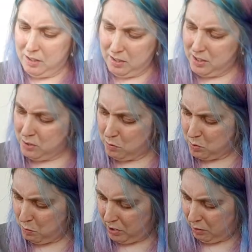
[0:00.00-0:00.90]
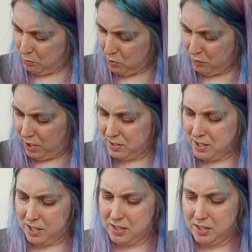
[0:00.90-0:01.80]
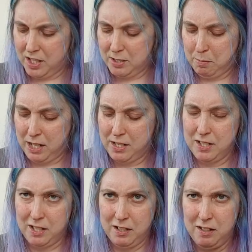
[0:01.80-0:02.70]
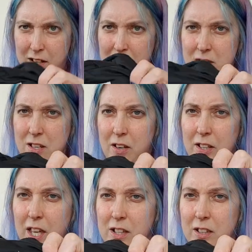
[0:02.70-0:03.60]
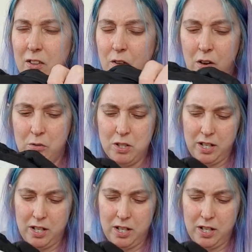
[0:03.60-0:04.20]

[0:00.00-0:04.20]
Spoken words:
This was the one I was sort of like standing there debating. So again, the older